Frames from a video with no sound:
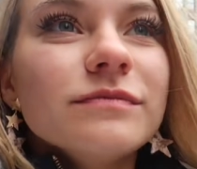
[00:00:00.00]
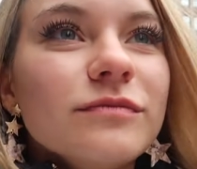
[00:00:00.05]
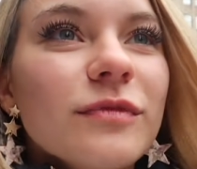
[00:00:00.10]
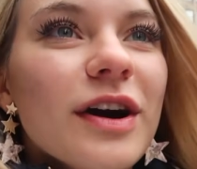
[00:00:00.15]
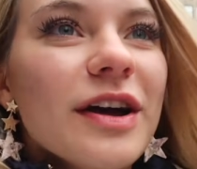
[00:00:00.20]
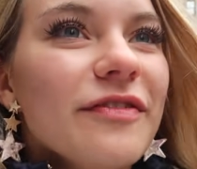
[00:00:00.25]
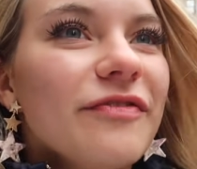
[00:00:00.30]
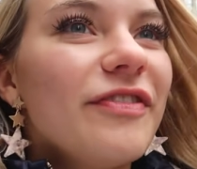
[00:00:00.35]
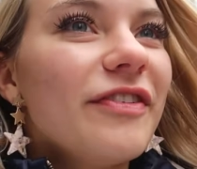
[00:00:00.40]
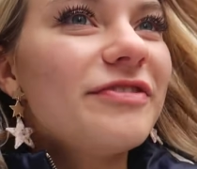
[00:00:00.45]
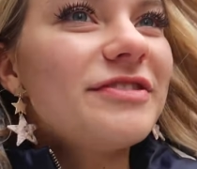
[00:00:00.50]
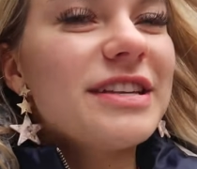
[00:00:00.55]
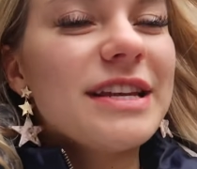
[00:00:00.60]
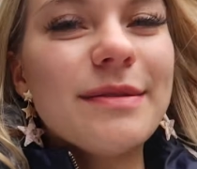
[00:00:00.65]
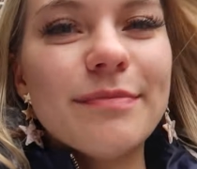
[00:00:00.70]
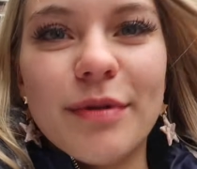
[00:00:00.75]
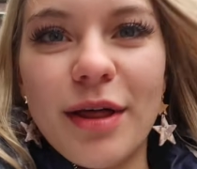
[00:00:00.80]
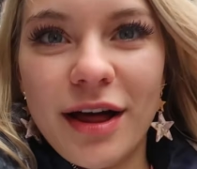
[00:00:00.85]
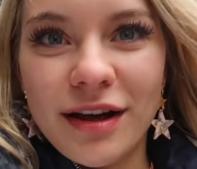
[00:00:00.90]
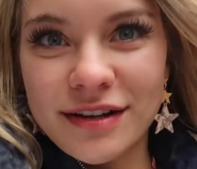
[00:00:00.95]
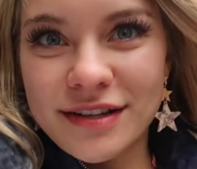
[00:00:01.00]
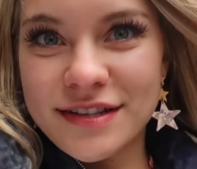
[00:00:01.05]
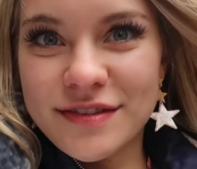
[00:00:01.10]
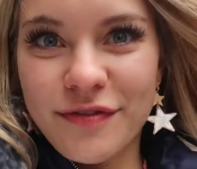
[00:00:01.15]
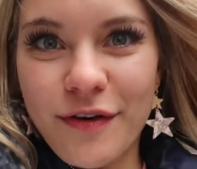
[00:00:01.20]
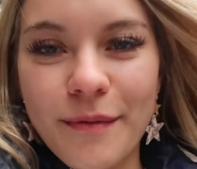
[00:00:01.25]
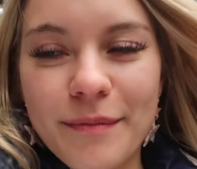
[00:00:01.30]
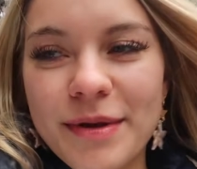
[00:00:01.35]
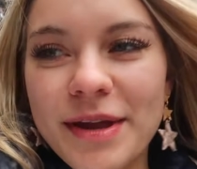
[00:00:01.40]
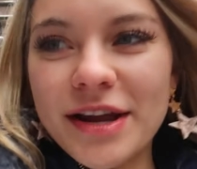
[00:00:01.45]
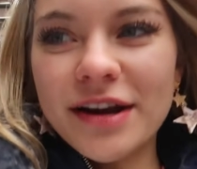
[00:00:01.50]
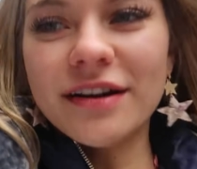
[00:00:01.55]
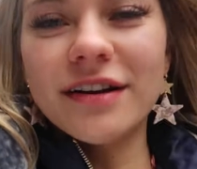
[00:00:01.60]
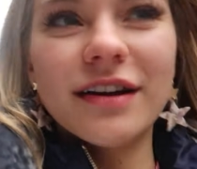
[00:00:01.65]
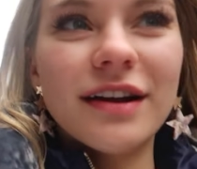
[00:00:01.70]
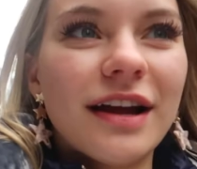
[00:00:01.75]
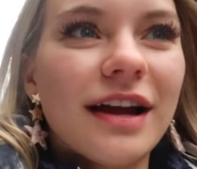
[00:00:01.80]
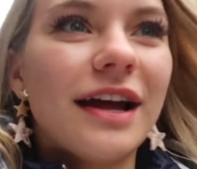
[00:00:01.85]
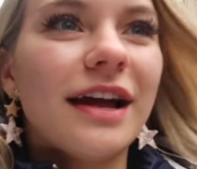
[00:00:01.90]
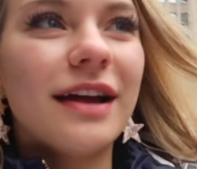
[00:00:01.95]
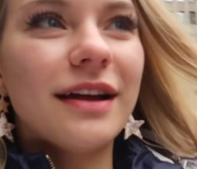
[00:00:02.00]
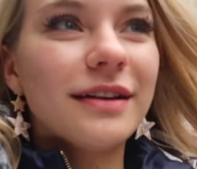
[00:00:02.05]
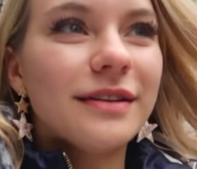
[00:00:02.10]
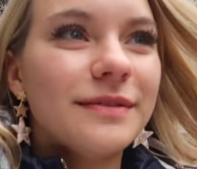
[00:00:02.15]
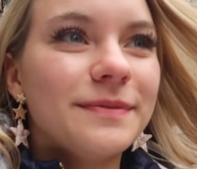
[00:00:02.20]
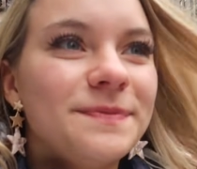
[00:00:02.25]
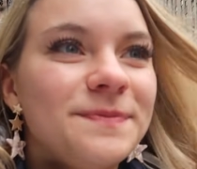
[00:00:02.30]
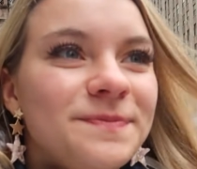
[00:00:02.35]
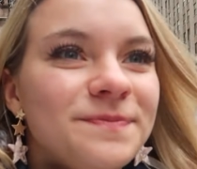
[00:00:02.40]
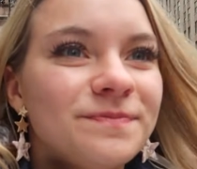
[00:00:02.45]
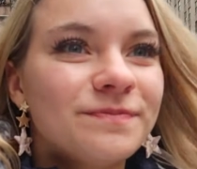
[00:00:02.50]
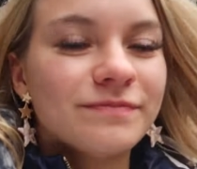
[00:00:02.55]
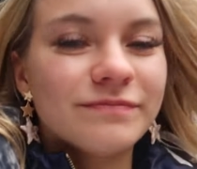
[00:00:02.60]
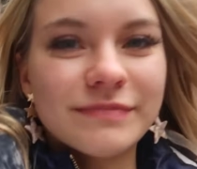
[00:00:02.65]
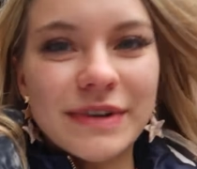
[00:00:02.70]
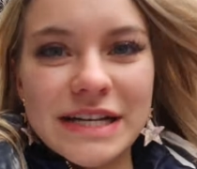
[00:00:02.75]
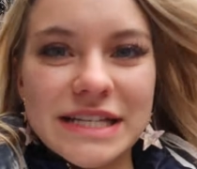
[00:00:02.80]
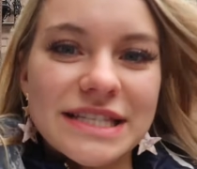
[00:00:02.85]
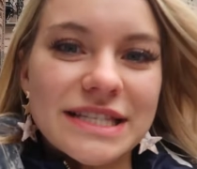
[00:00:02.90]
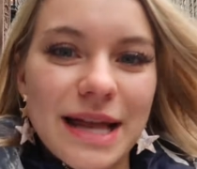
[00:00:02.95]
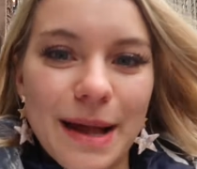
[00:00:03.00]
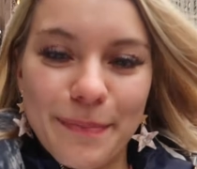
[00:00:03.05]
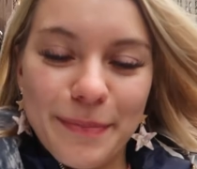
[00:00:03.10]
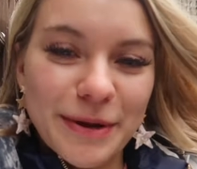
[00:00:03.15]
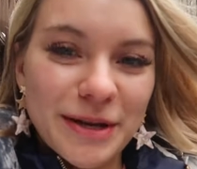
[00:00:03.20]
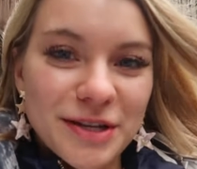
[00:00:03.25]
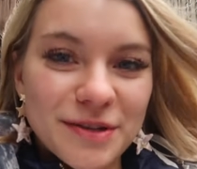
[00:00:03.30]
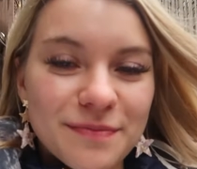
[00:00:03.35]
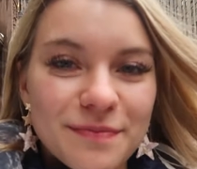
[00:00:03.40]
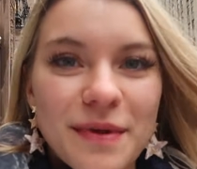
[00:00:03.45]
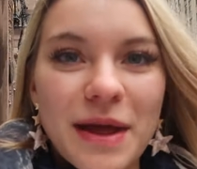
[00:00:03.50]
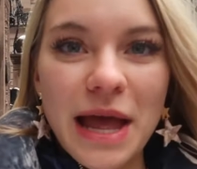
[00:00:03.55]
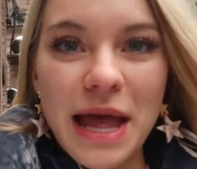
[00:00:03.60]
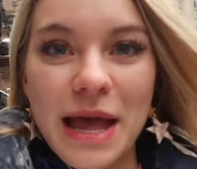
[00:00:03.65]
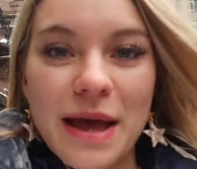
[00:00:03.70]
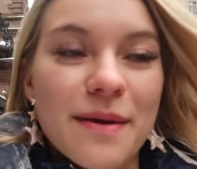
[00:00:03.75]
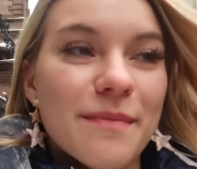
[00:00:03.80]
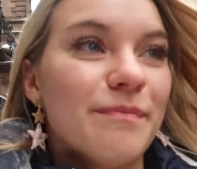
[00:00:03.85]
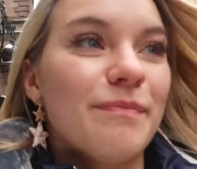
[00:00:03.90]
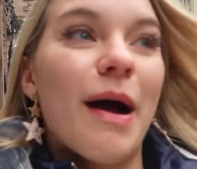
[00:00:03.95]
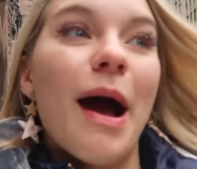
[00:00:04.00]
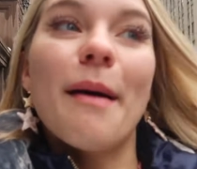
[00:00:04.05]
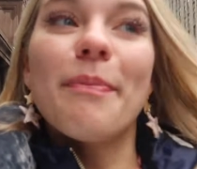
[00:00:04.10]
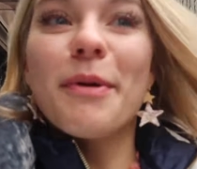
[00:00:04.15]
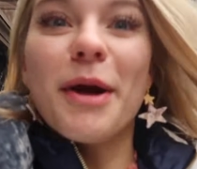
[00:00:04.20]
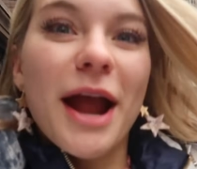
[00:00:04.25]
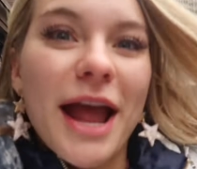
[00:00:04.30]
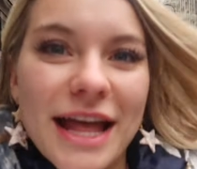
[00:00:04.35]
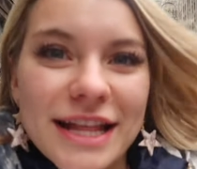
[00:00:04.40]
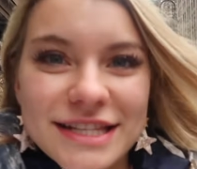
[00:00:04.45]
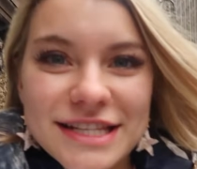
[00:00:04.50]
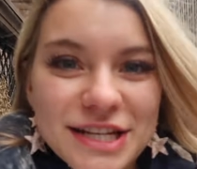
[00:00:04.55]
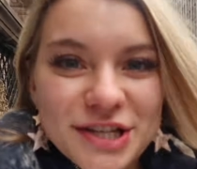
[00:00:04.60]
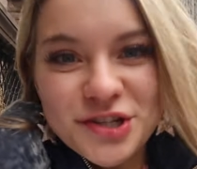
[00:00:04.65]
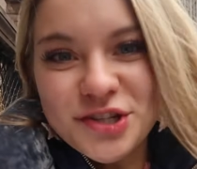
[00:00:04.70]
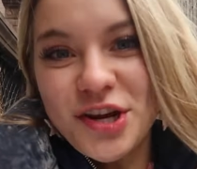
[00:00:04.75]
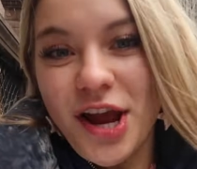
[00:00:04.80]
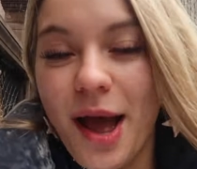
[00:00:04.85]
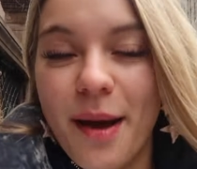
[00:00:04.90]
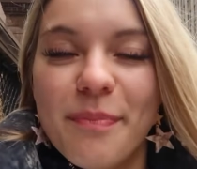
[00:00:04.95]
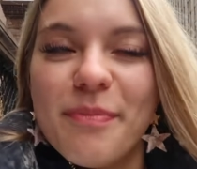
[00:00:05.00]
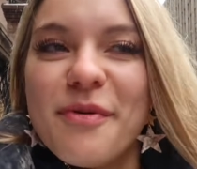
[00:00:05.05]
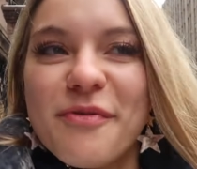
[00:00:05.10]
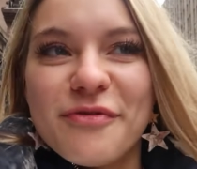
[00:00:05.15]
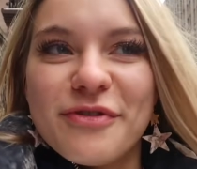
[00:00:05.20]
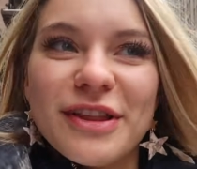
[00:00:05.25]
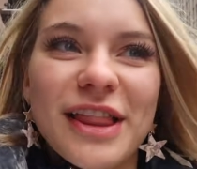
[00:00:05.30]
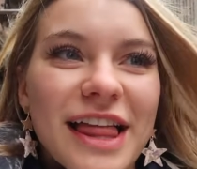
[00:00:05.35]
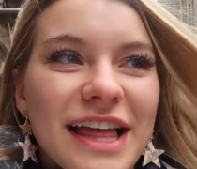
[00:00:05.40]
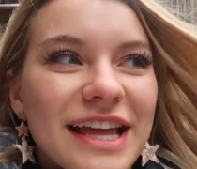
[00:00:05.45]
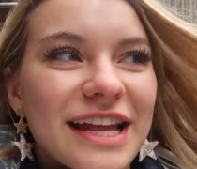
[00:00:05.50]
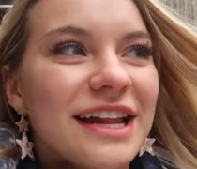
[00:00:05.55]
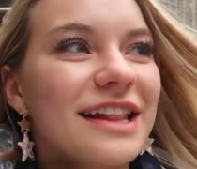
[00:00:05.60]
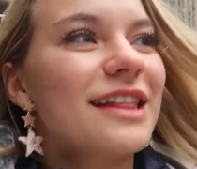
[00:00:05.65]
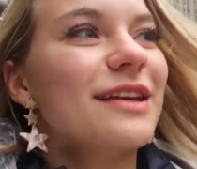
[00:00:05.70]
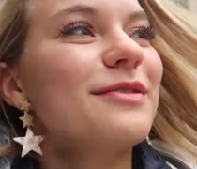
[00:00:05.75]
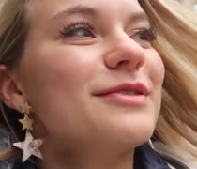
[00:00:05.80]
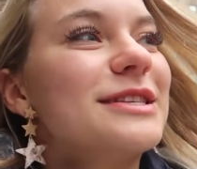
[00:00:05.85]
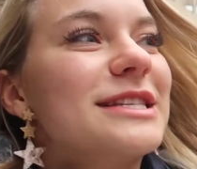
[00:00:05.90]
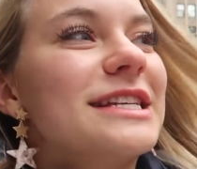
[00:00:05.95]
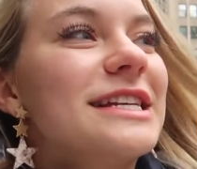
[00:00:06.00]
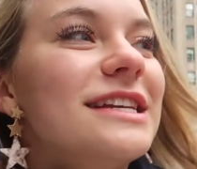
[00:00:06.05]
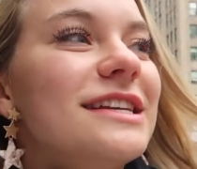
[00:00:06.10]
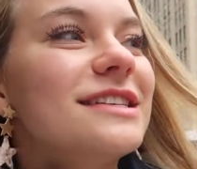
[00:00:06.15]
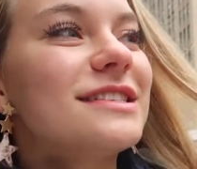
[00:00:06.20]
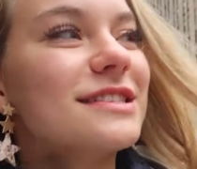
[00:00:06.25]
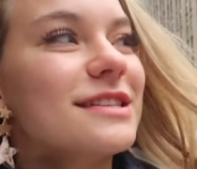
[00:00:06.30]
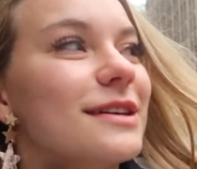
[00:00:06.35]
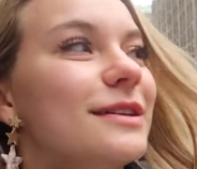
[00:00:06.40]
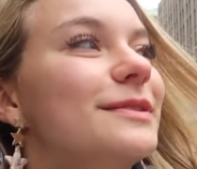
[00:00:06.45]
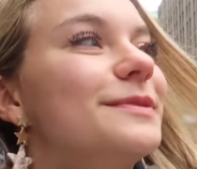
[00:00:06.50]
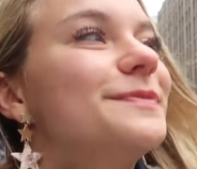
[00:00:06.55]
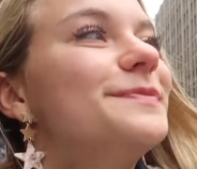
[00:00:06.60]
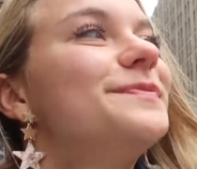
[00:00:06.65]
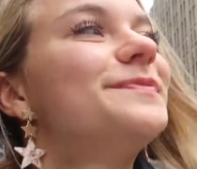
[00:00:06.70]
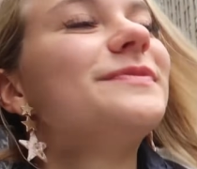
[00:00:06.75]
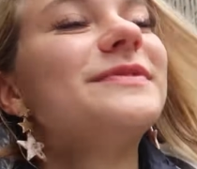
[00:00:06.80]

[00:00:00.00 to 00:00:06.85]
what 15 blocks from here, and might stop and pop our heads in a shop if we like anything we see. So,